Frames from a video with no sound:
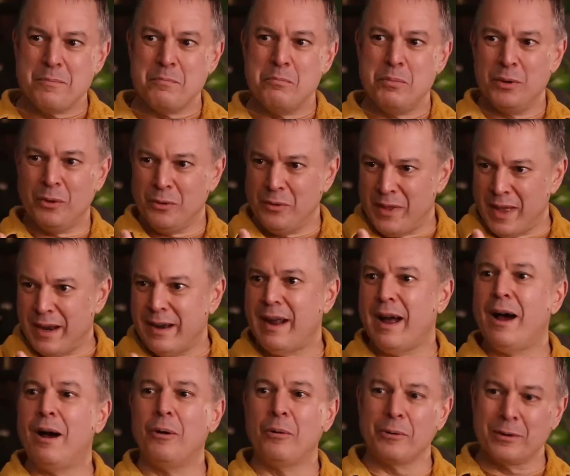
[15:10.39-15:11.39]
build that
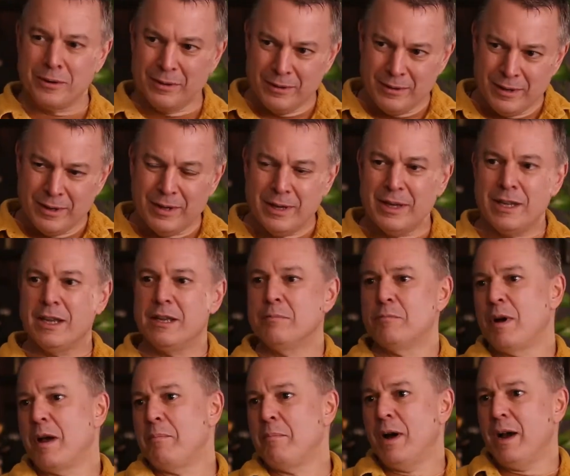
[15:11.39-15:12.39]
out in
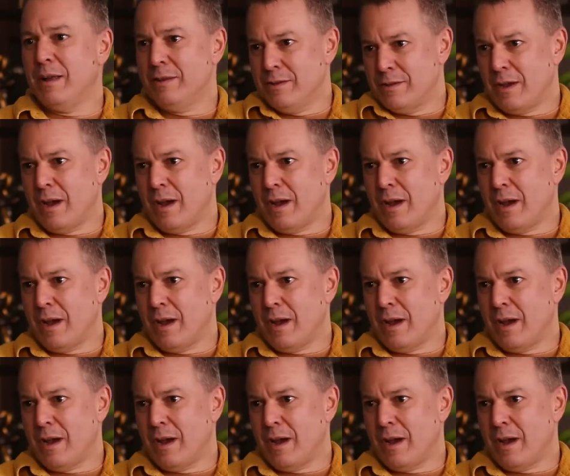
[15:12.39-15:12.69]
my mind's